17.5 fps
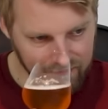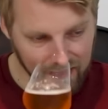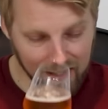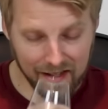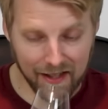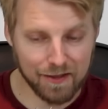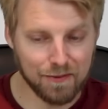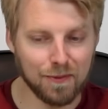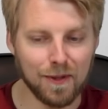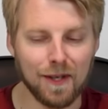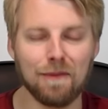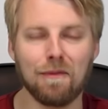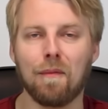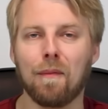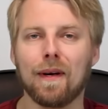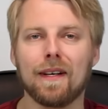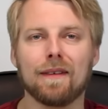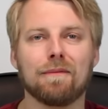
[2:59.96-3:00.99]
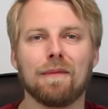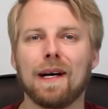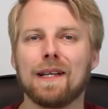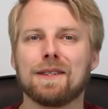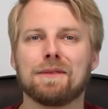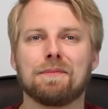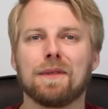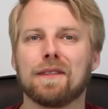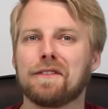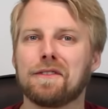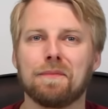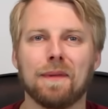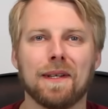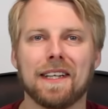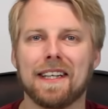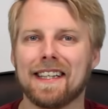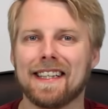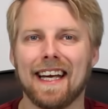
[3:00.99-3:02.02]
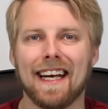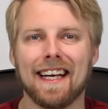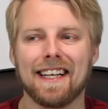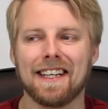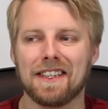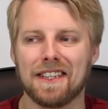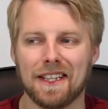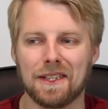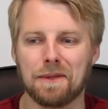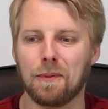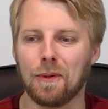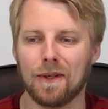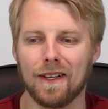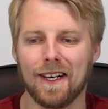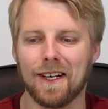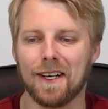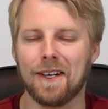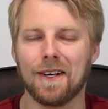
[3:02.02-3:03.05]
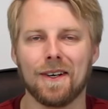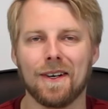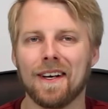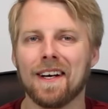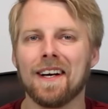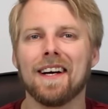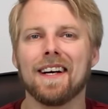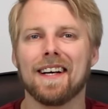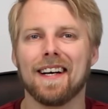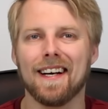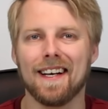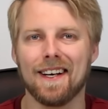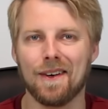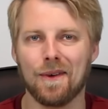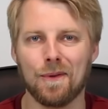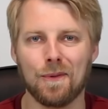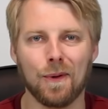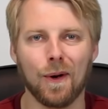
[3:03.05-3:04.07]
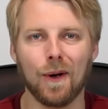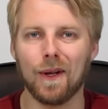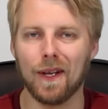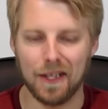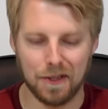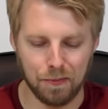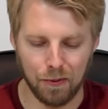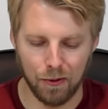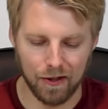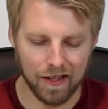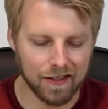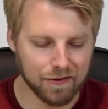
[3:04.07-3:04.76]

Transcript: This really reminds me of smelling Danish export lager, Royal Export.